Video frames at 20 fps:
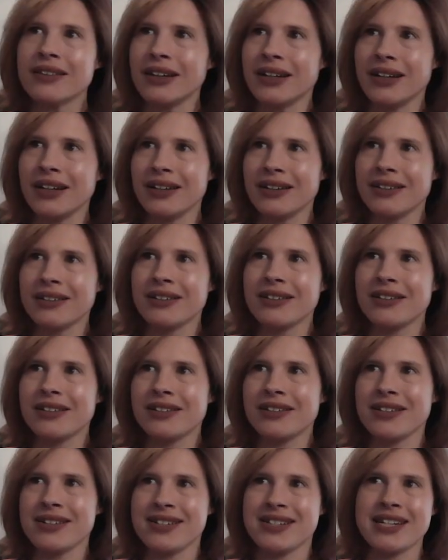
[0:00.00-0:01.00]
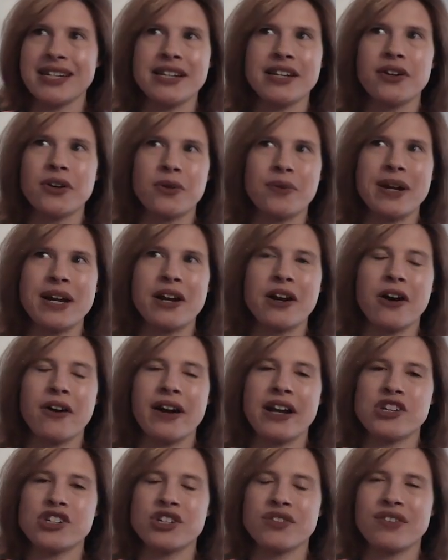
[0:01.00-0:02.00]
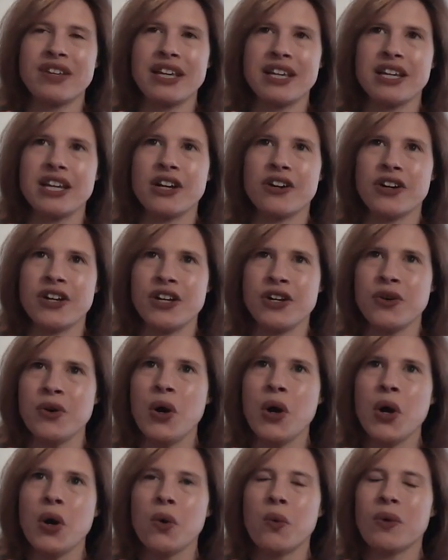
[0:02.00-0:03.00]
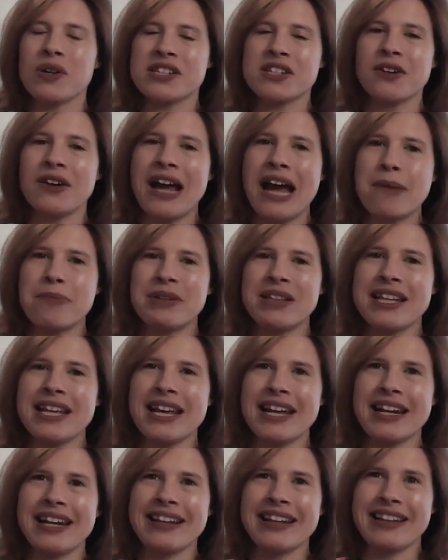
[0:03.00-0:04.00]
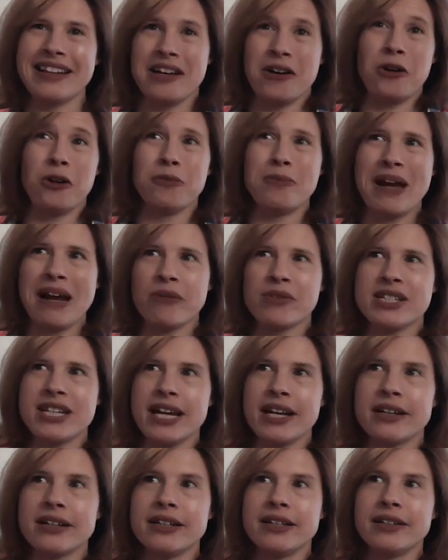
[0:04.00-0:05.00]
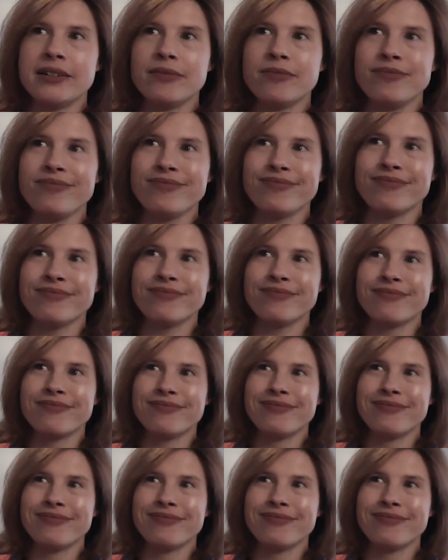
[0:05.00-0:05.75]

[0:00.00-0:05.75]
the descendant or reincarnation of King Kiryu? What's going to happen then? And then the old man was like, hmm.